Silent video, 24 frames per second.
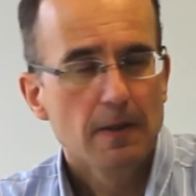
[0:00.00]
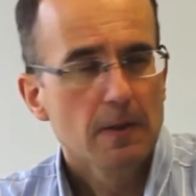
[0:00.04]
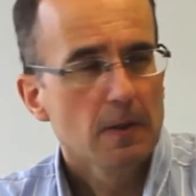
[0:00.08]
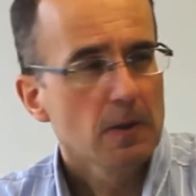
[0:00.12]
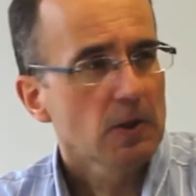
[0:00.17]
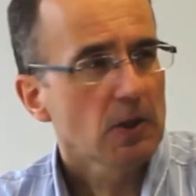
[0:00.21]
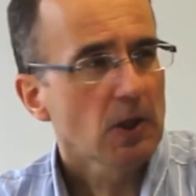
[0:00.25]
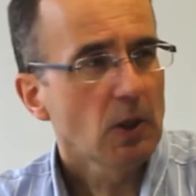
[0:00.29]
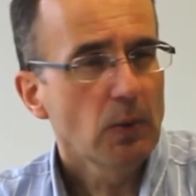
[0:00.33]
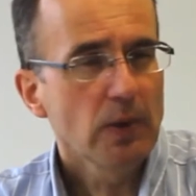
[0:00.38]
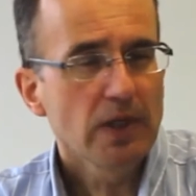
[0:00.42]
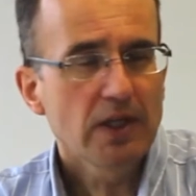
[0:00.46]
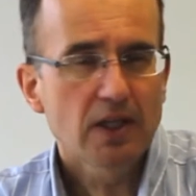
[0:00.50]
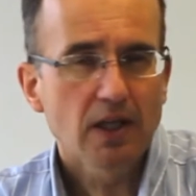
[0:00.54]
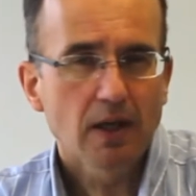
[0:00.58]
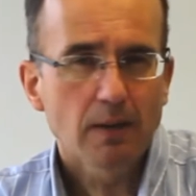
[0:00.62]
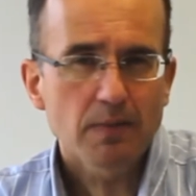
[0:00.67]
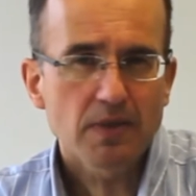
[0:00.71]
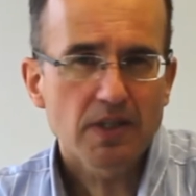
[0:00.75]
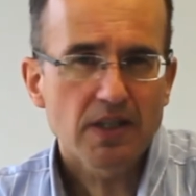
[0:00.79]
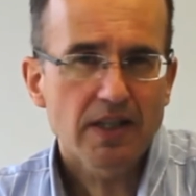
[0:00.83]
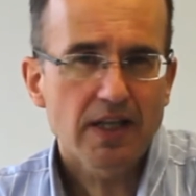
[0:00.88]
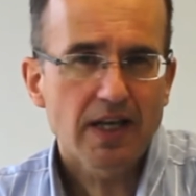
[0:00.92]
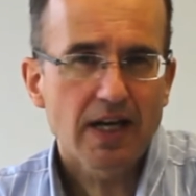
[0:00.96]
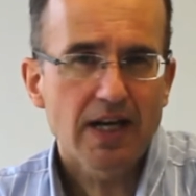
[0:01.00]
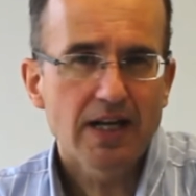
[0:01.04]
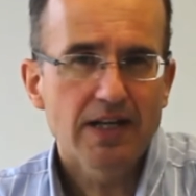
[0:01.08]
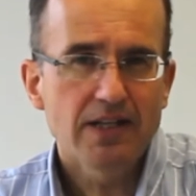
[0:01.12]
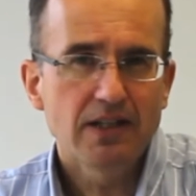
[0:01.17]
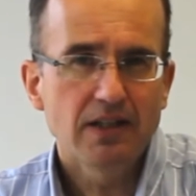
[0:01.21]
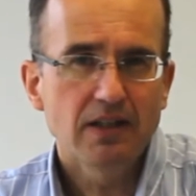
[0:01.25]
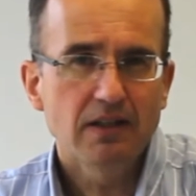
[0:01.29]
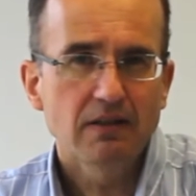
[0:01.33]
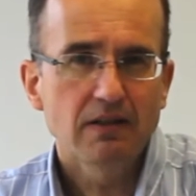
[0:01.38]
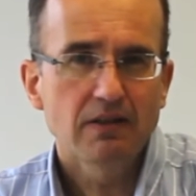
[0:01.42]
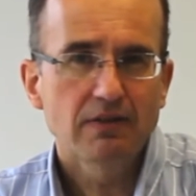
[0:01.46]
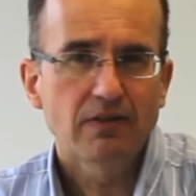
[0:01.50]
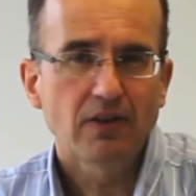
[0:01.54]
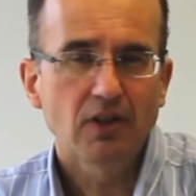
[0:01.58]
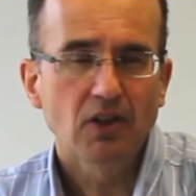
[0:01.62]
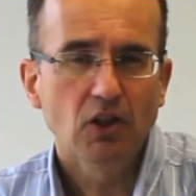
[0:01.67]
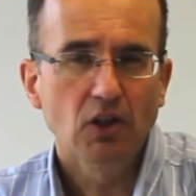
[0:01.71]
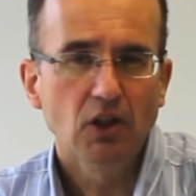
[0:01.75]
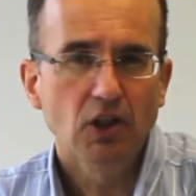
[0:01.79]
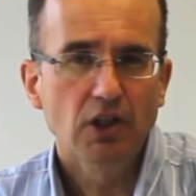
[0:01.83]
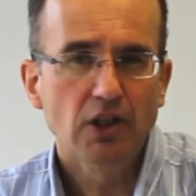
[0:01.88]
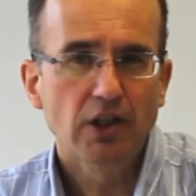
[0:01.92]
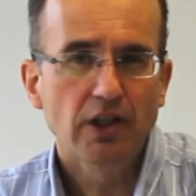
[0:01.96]
So we come to the idea of
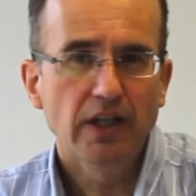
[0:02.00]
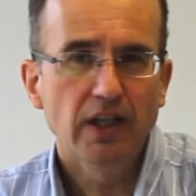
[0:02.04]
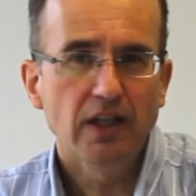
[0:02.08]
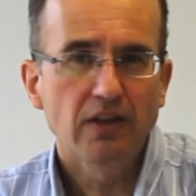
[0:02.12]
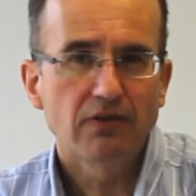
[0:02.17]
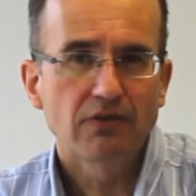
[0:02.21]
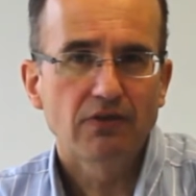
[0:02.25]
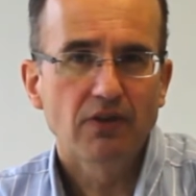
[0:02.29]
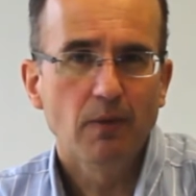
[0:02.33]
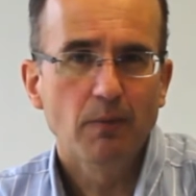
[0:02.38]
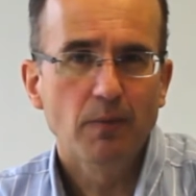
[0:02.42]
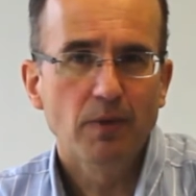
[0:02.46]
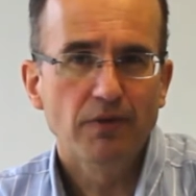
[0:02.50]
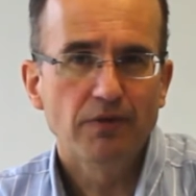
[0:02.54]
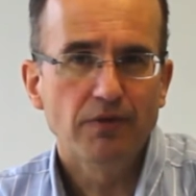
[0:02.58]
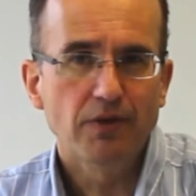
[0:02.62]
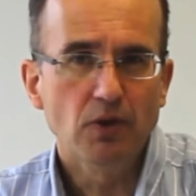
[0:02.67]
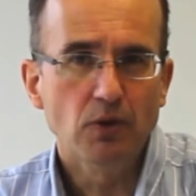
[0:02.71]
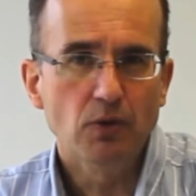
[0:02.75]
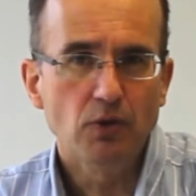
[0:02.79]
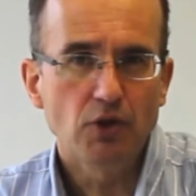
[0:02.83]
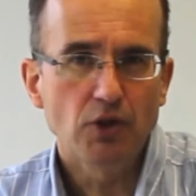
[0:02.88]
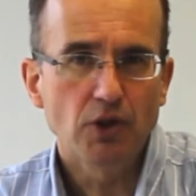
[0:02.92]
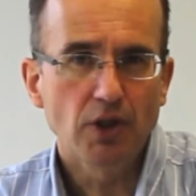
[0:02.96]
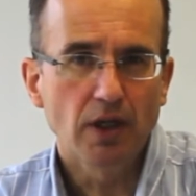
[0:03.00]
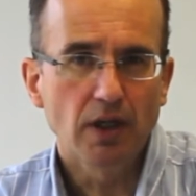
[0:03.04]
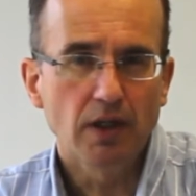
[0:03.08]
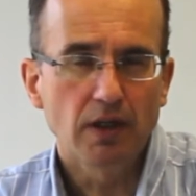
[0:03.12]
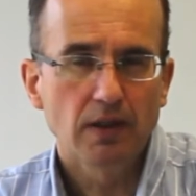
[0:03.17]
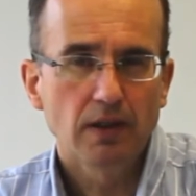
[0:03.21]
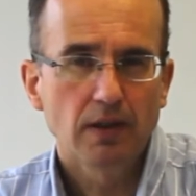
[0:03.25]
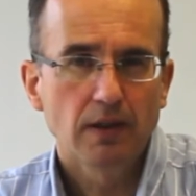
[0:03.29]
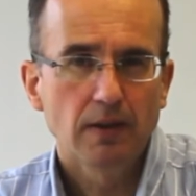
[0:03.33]
learning from the future.